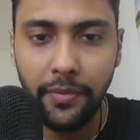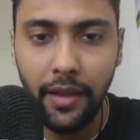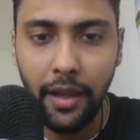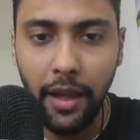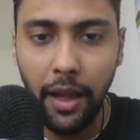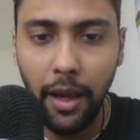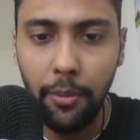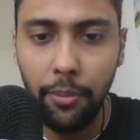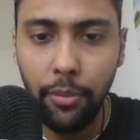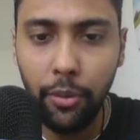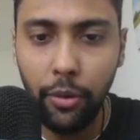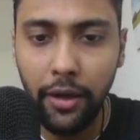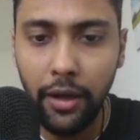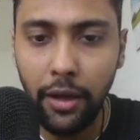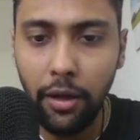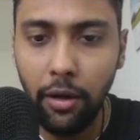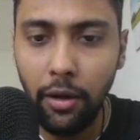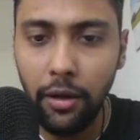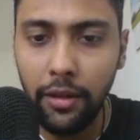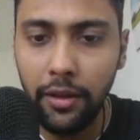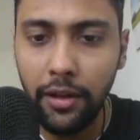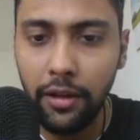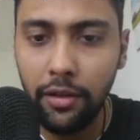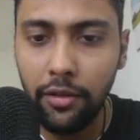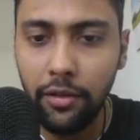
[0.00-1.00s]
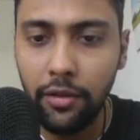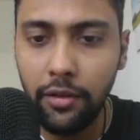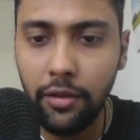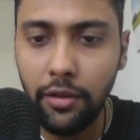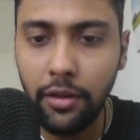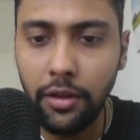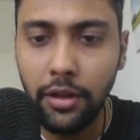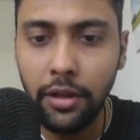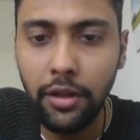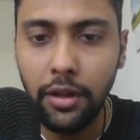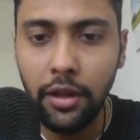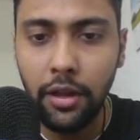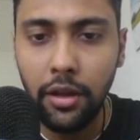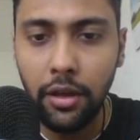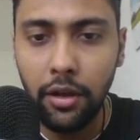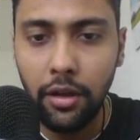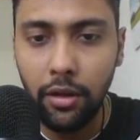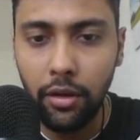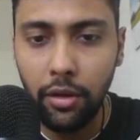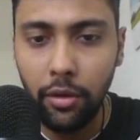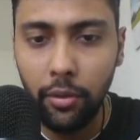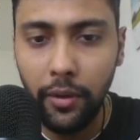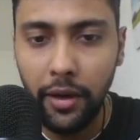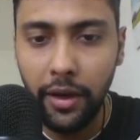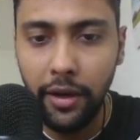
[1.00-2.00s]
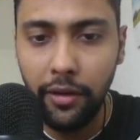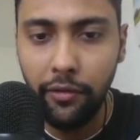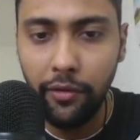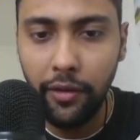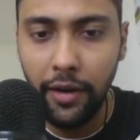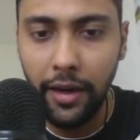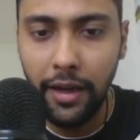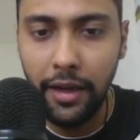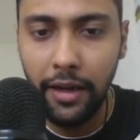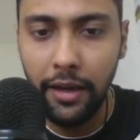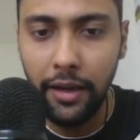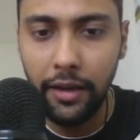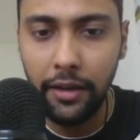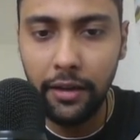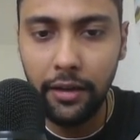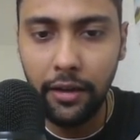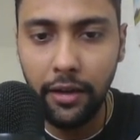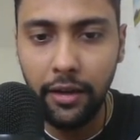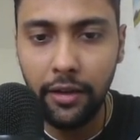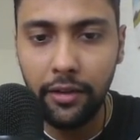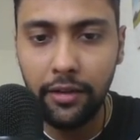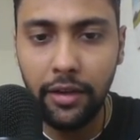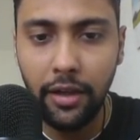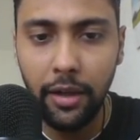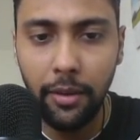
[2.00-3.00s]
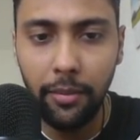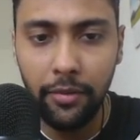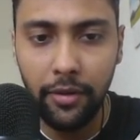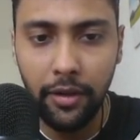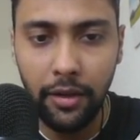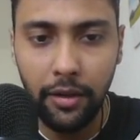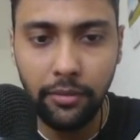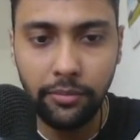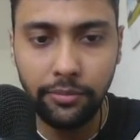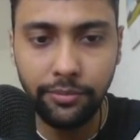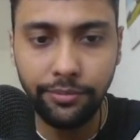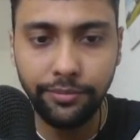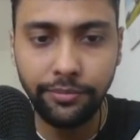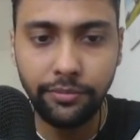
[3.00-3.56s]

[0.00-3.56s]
I'm putting all this query file in the description.